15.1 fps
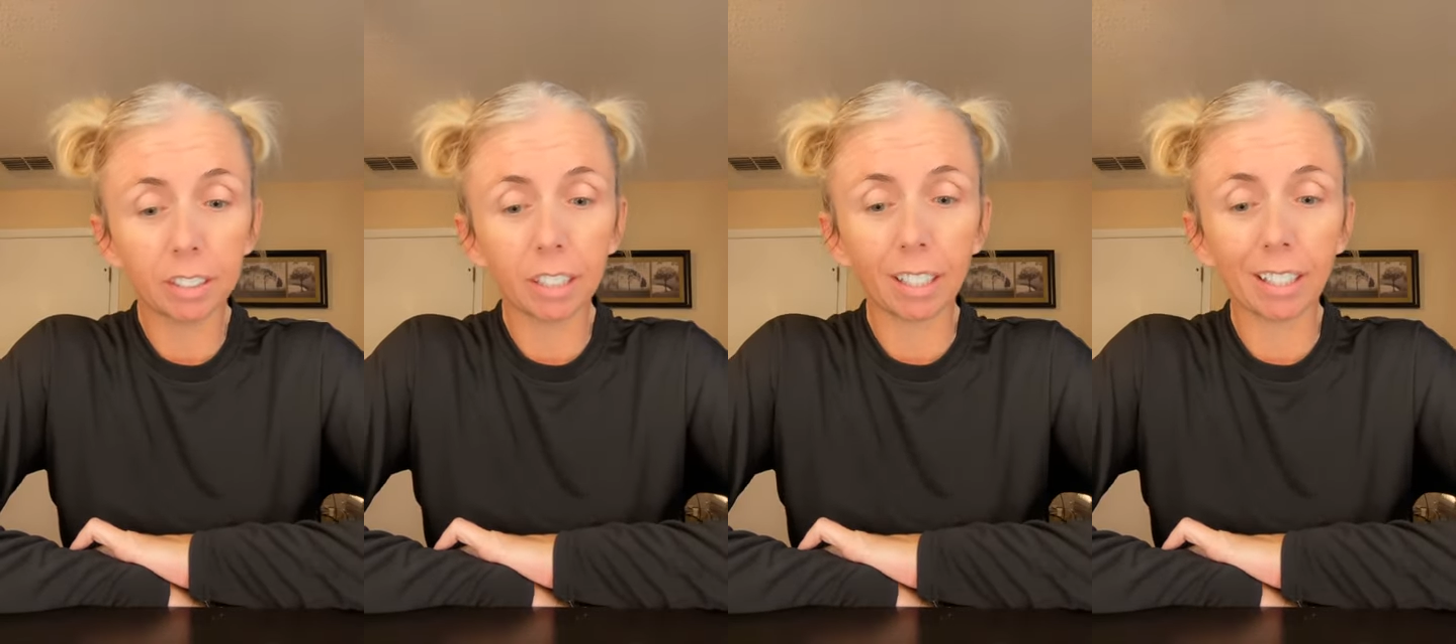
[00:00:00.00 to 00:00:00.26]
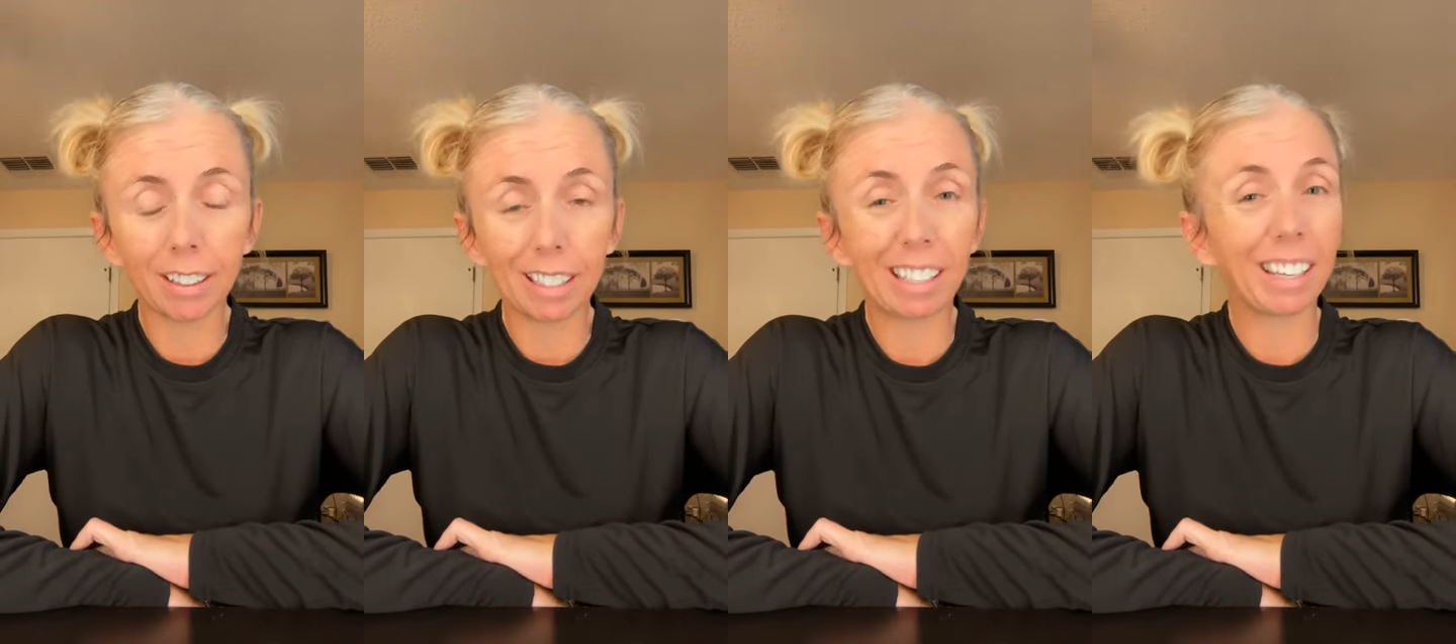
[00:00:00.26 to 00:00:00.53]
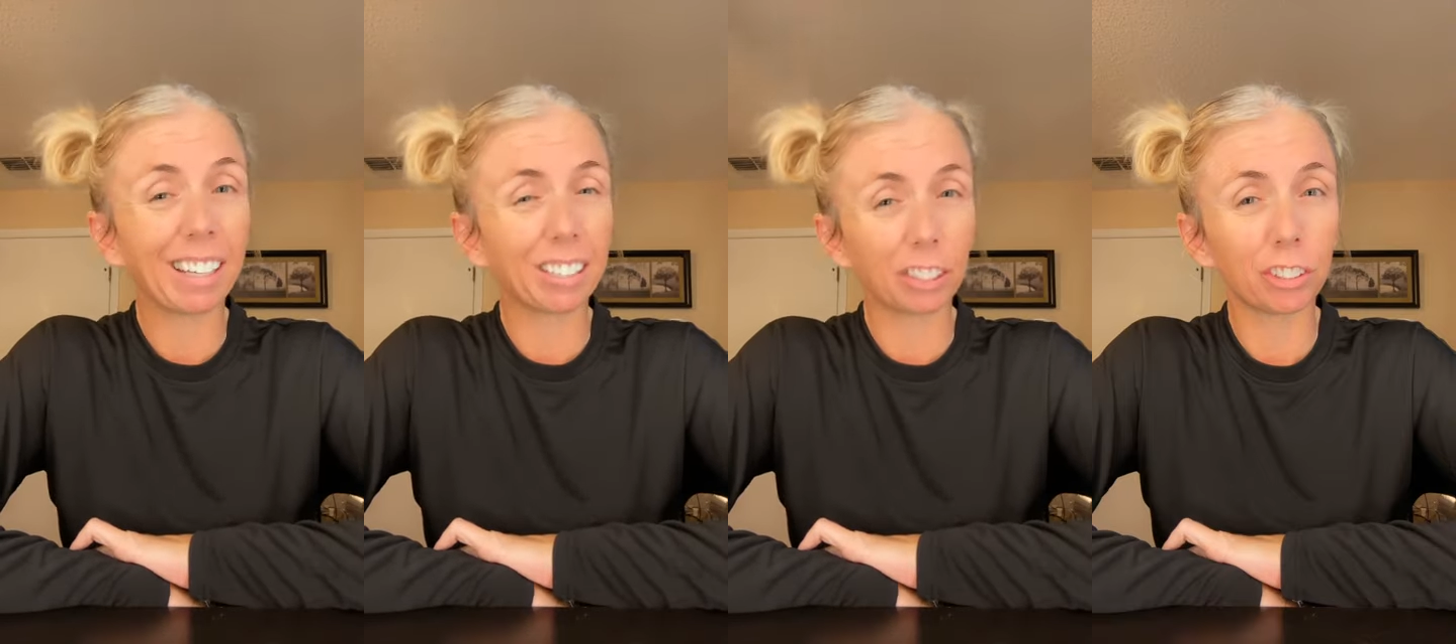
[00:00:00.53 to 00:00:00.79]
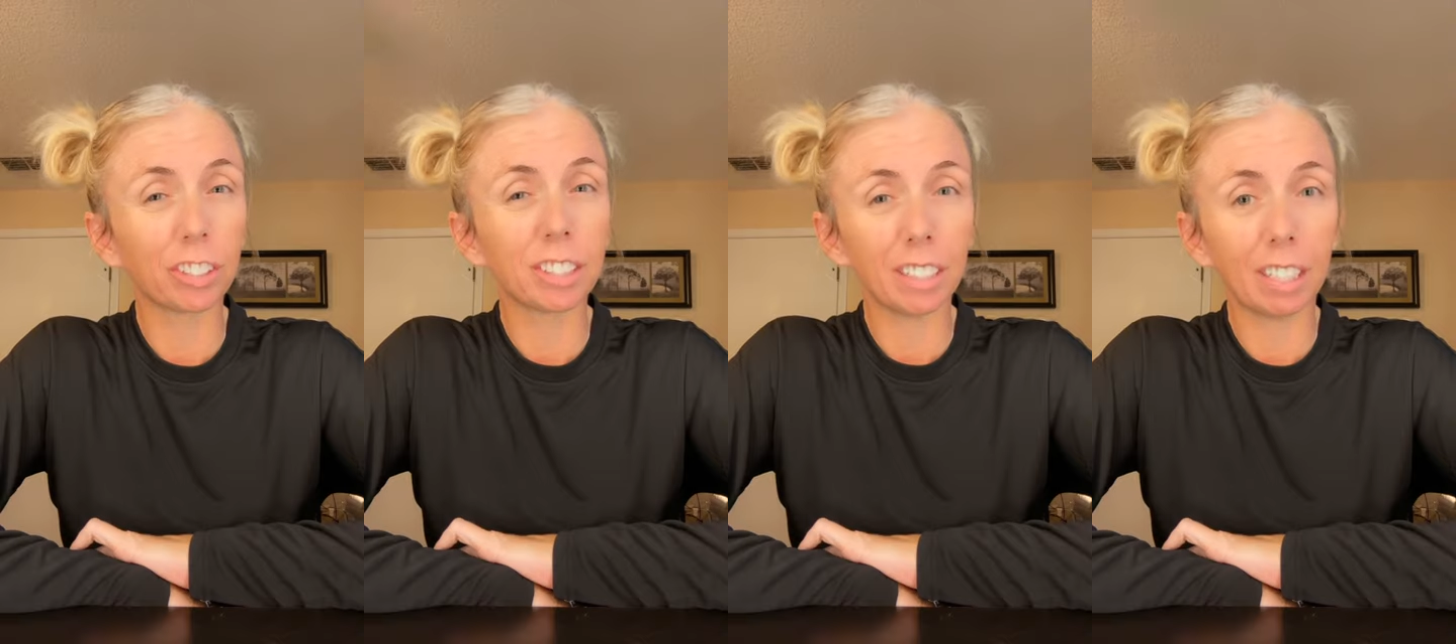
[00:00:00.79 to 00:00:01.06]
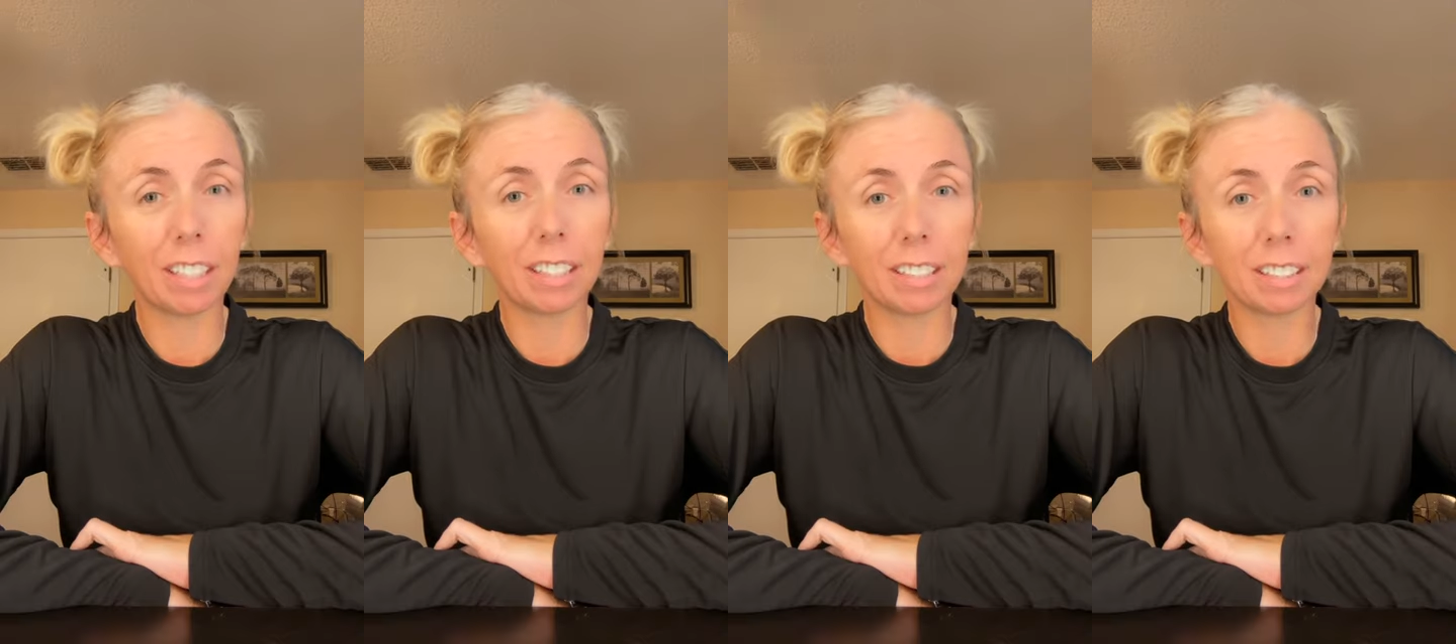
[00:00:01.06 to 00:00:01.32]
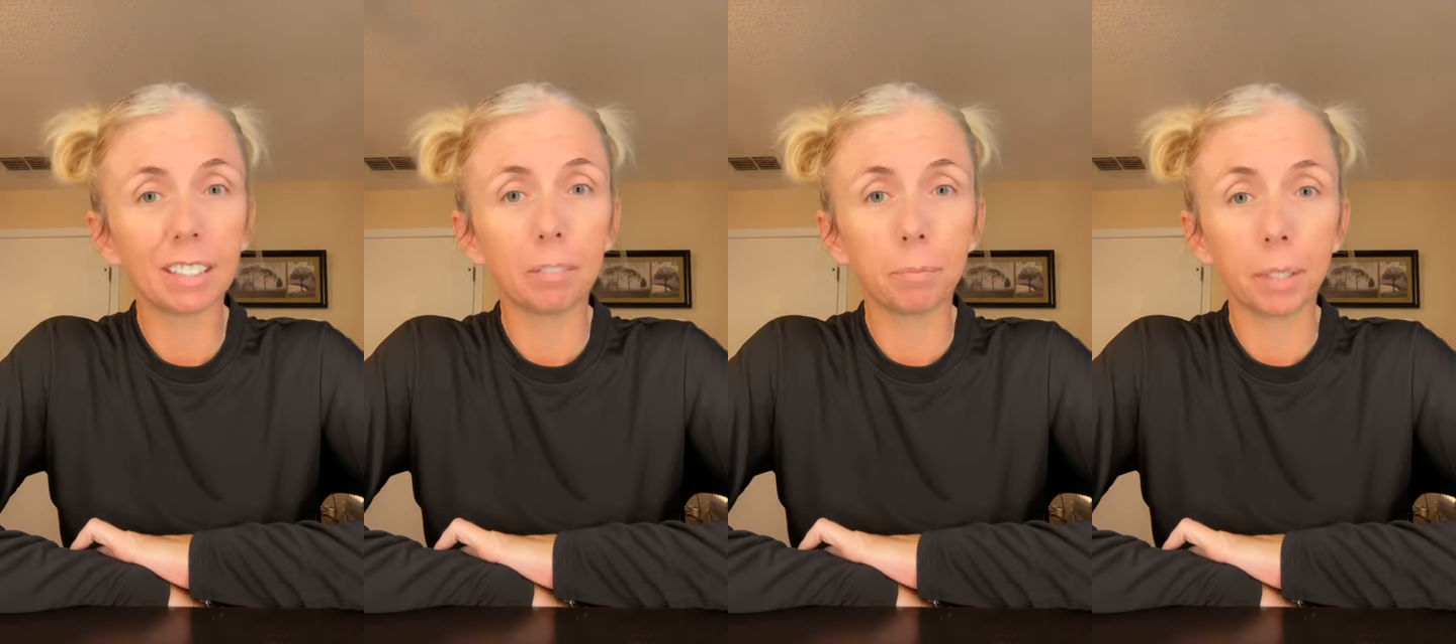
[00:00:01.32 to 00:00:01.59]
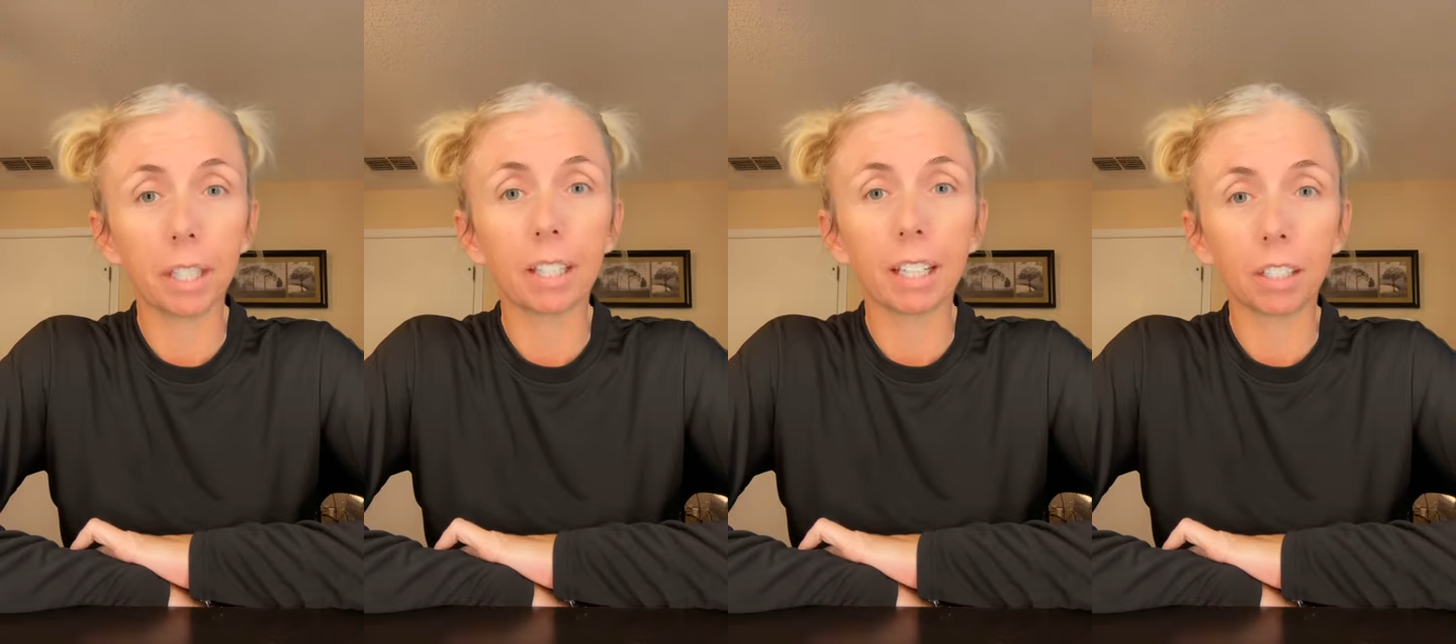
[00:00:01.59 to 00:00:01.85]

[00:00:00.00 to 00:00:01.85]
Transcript: And I think exercise and being